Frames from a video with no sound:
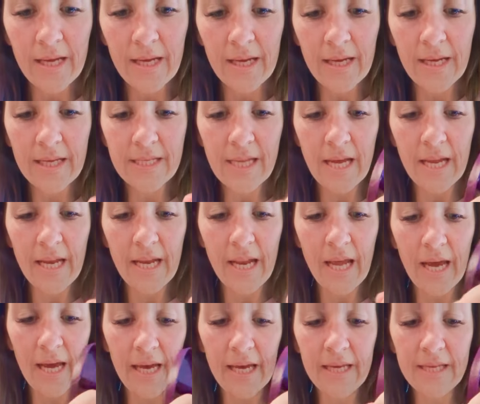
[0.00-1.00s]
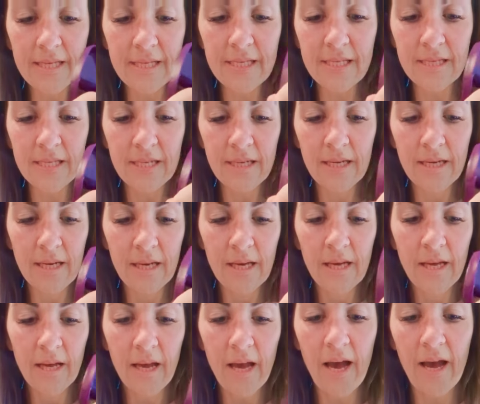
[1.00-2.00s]
It's a nice
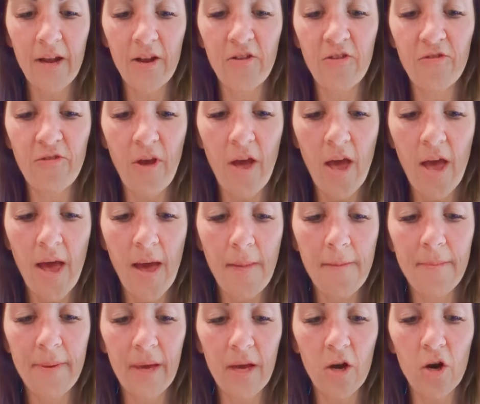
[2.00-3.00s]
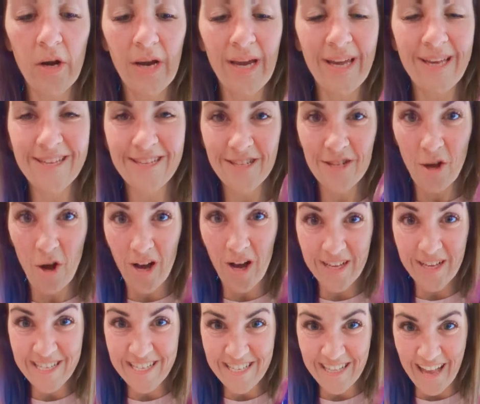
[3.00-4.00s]
kind of berry
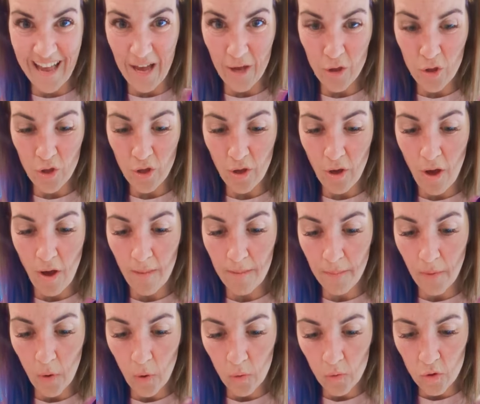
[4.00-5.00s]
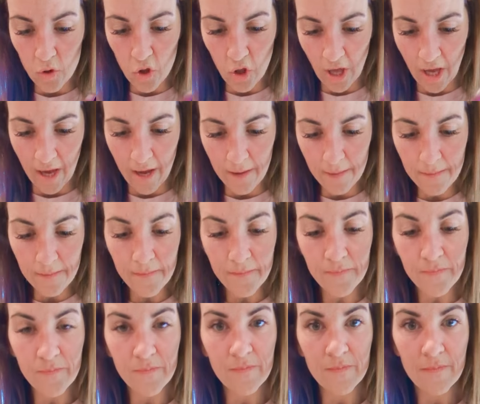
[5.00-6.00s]
sauce slash compote jam.
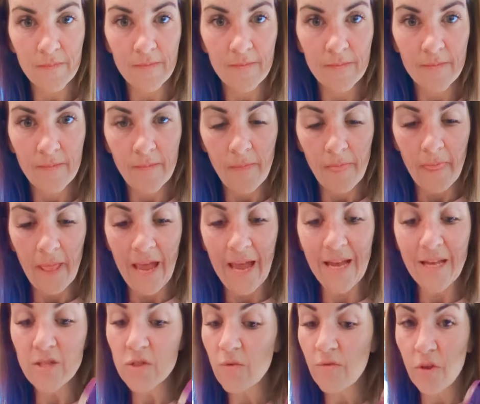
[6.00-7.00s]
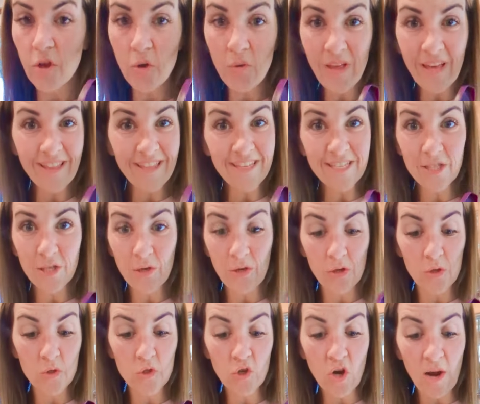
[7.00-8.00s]
Okay, so if you don't like this, you can
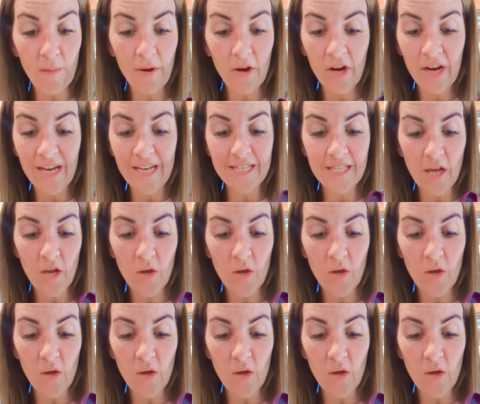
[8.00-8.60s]
do strawberries,